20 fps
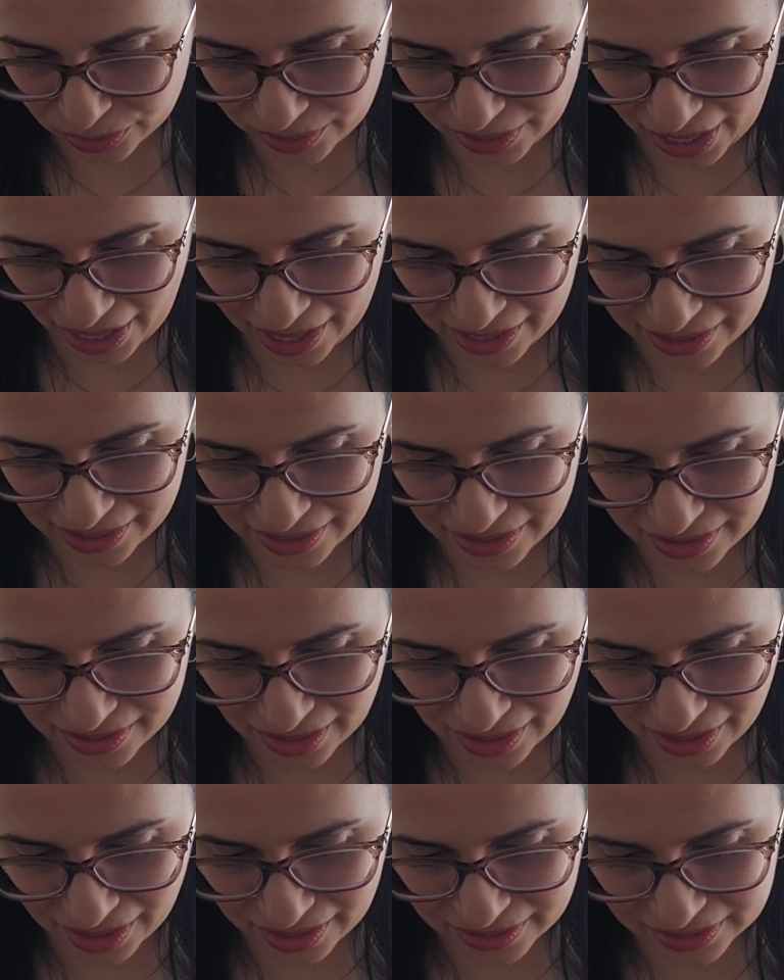I added
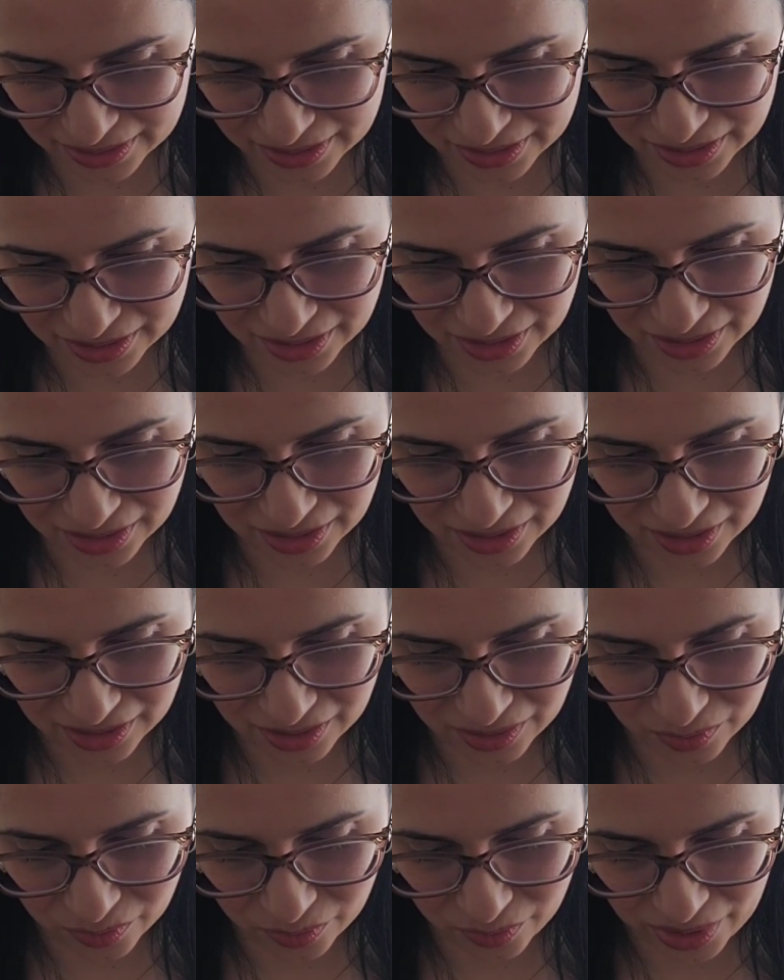that
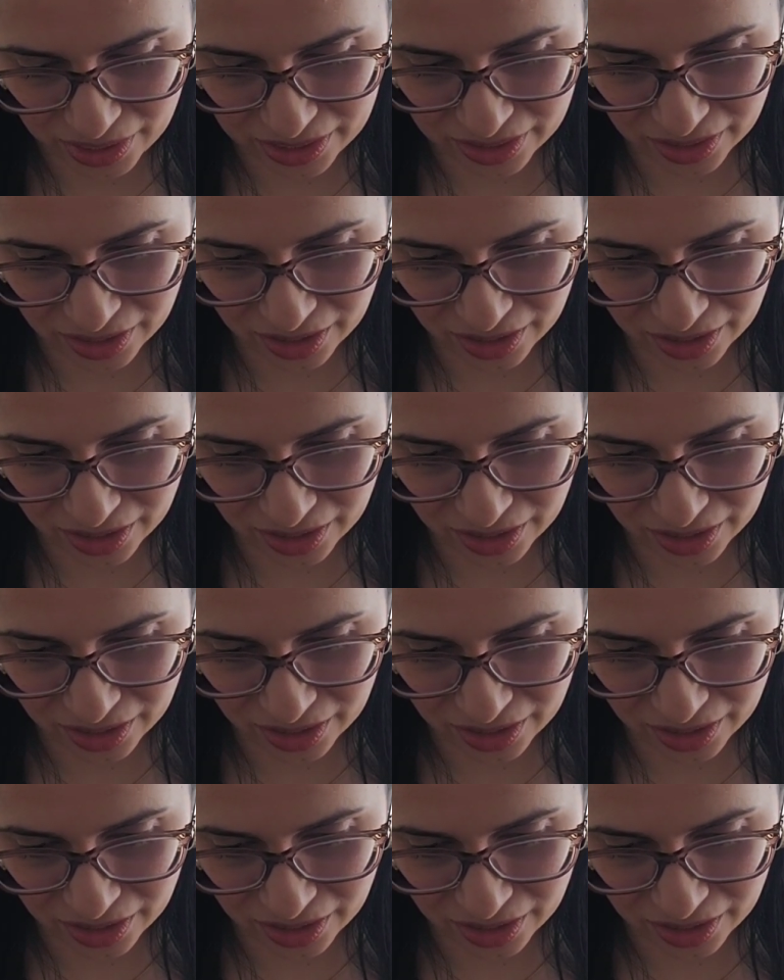wake